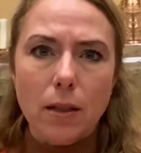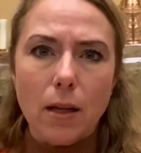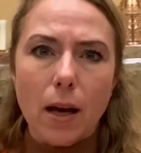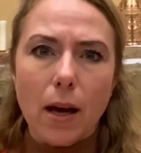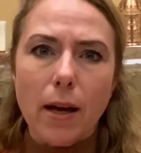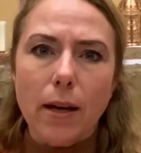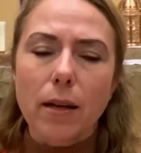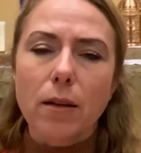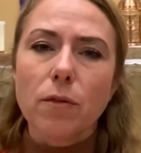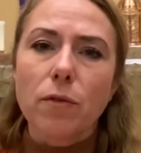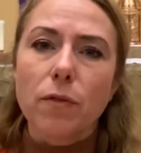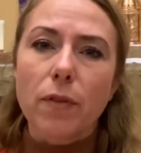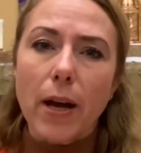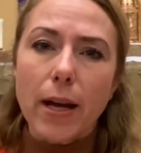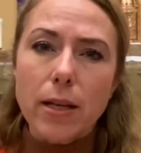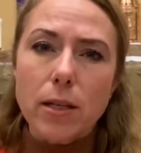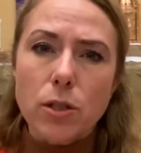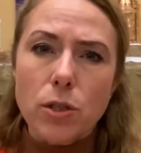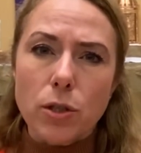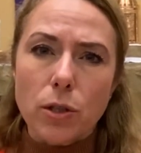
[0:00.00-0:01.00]
I
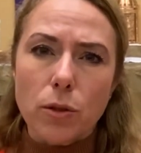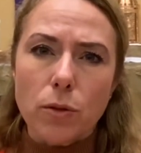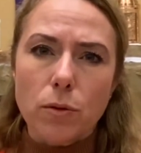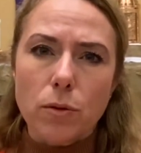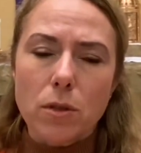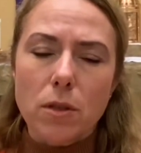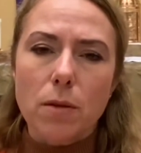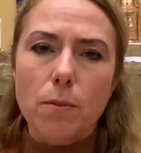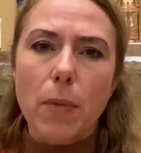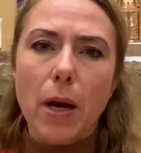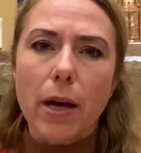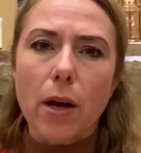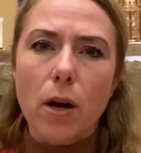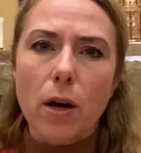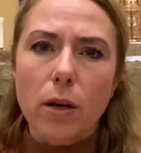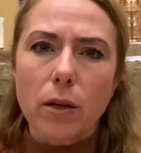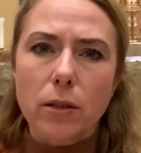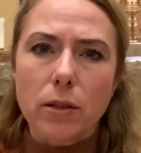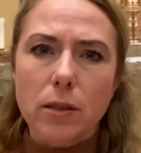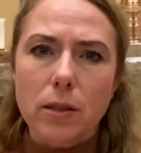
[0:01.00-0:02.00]
invite you to my
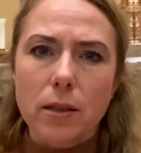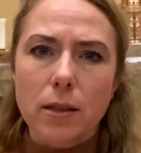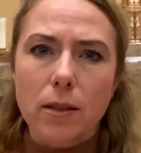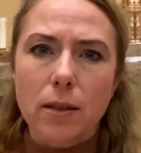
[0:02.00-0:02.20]
heart.